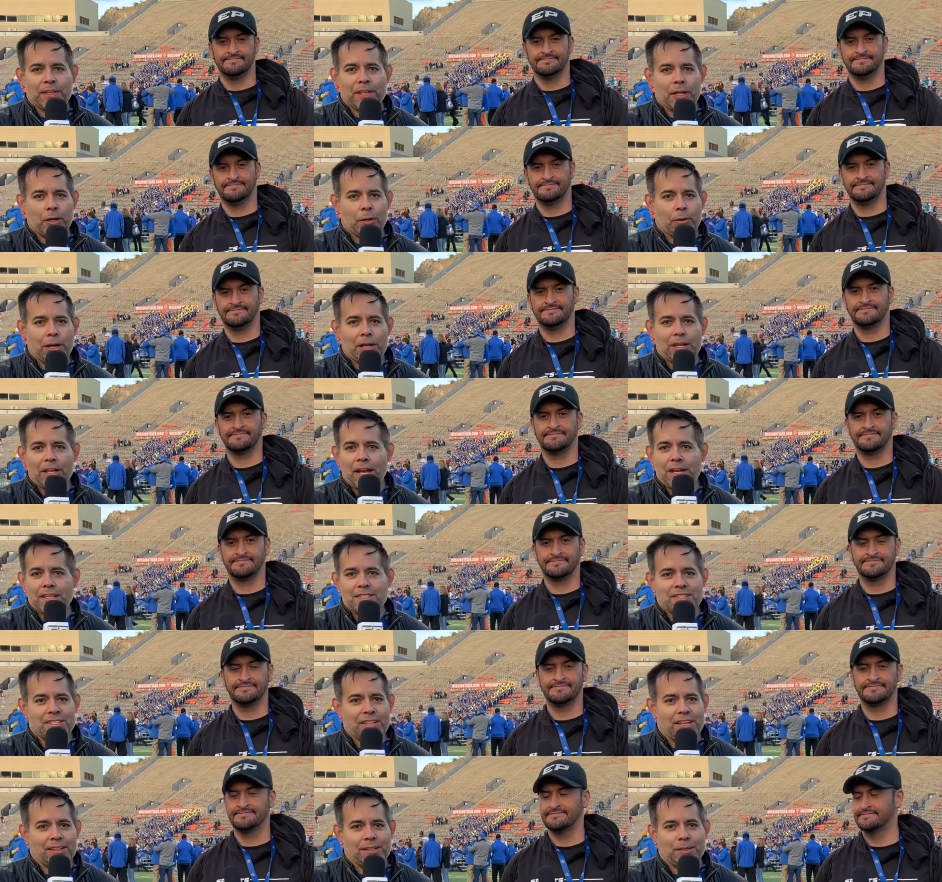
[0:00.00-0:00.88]
Speaker 1: year. I, I,
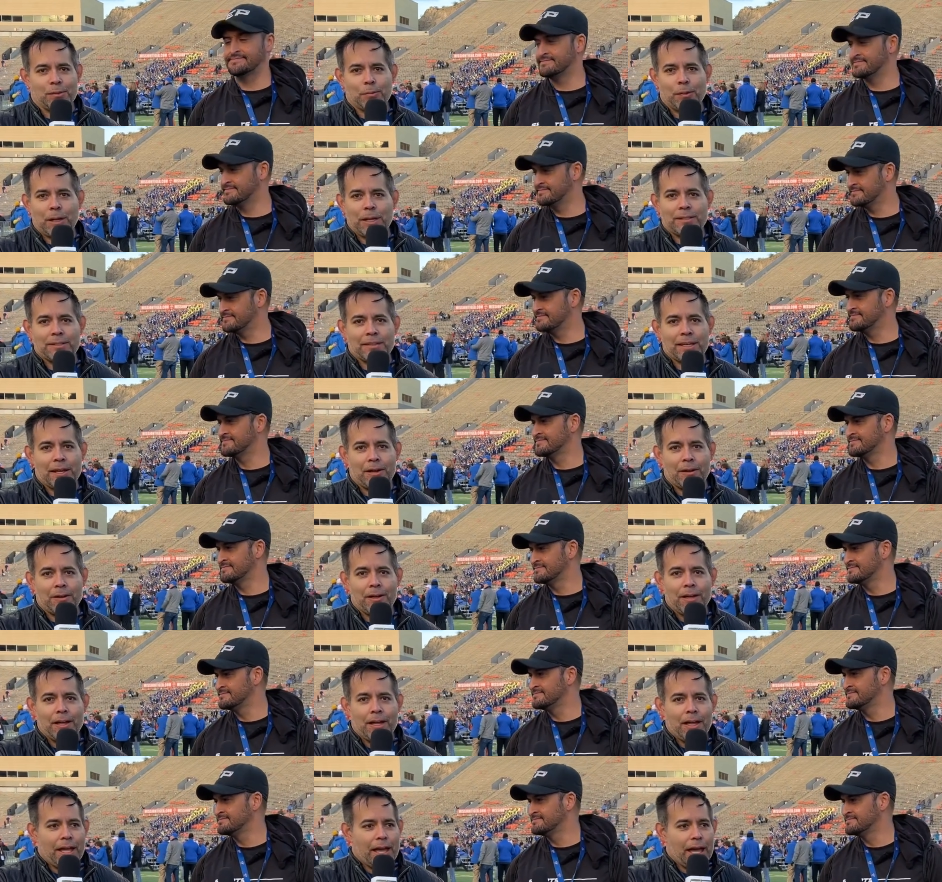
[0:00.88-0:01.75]
said it right there.
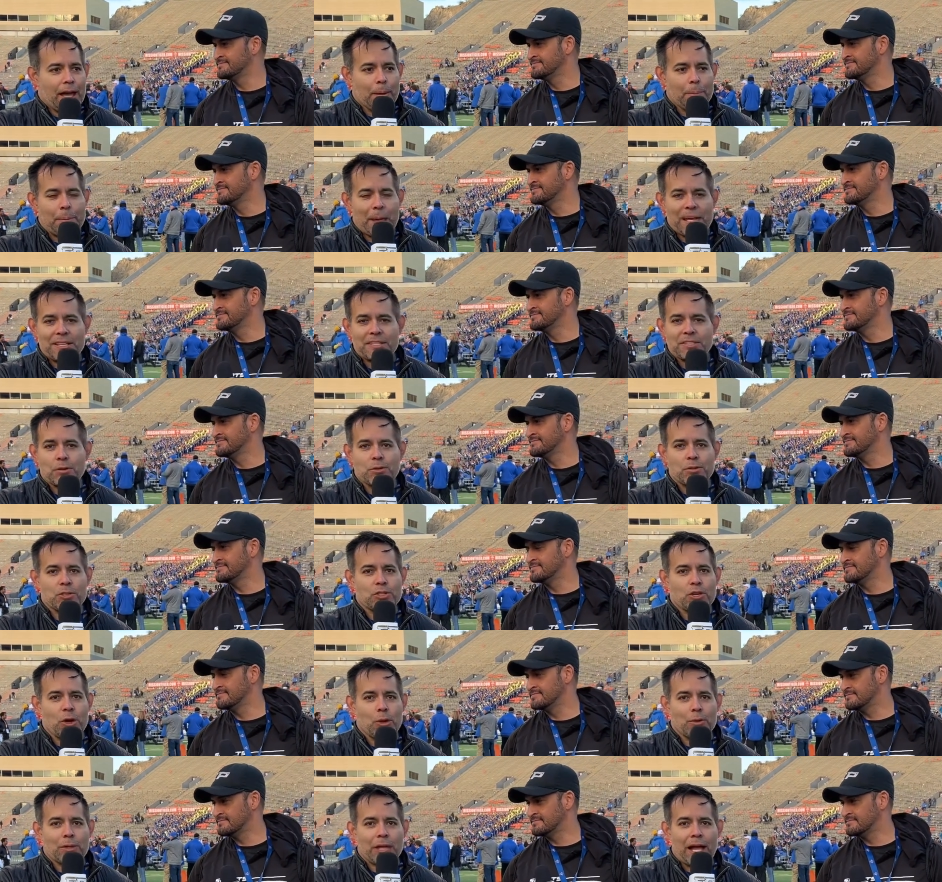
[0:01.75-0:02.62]
El Paso
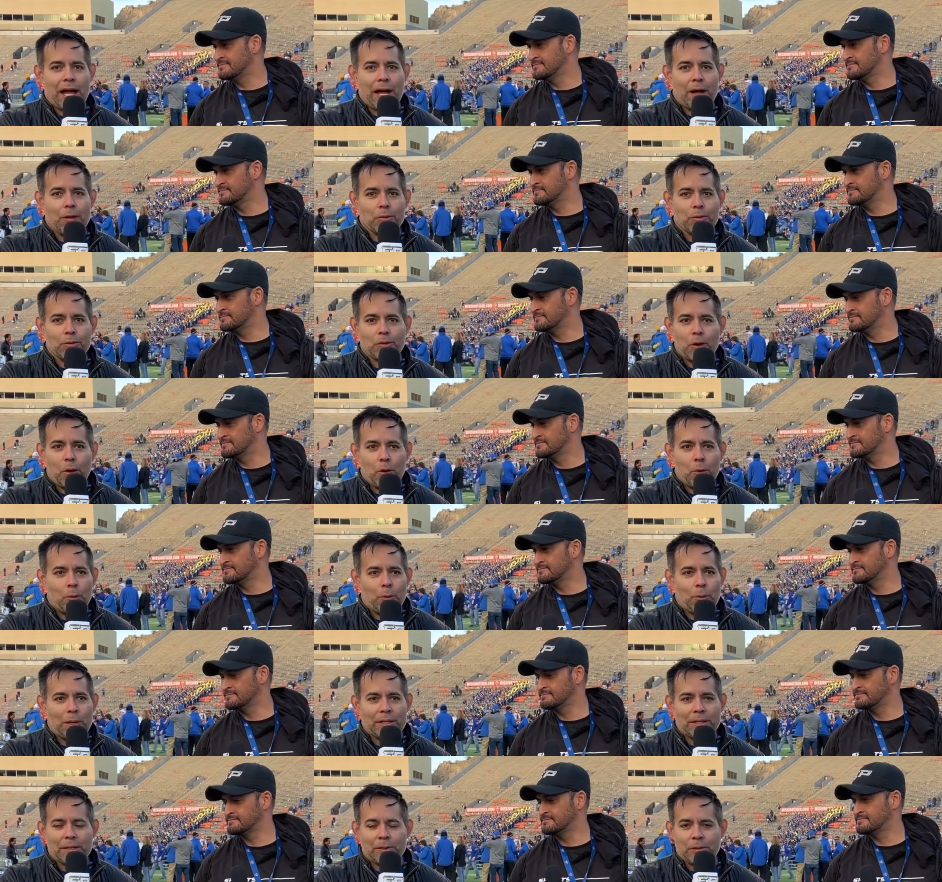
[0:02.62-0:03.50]
showed out,
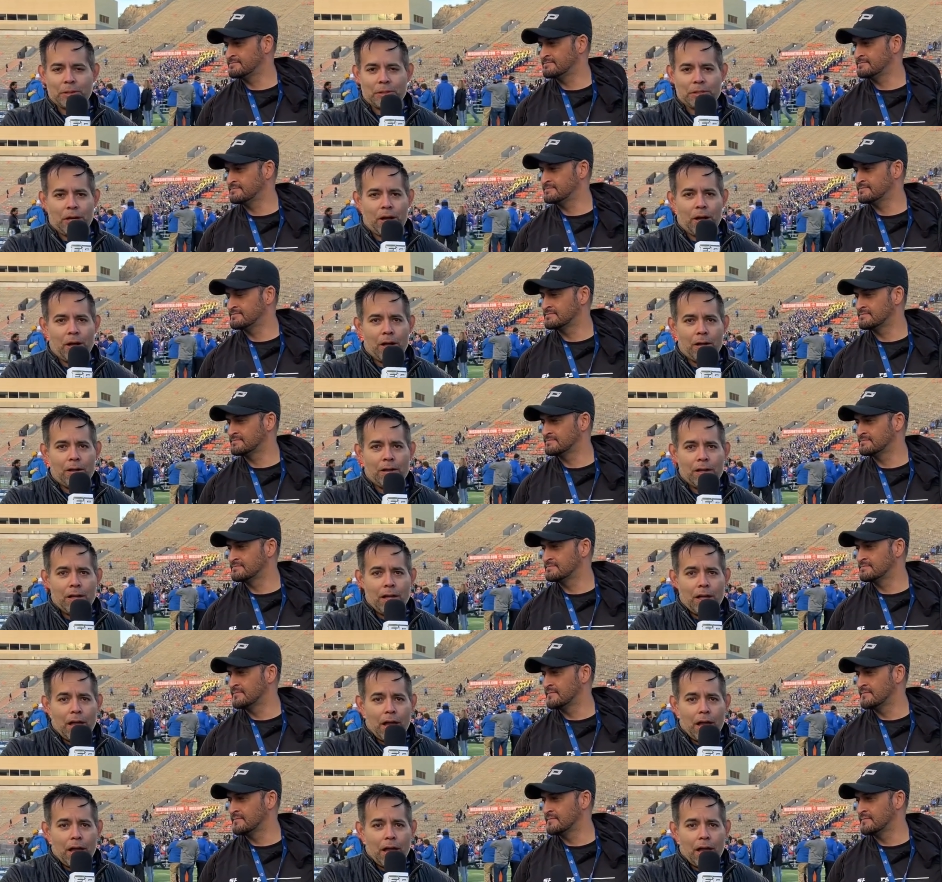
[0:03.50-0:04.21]
cold weather and all.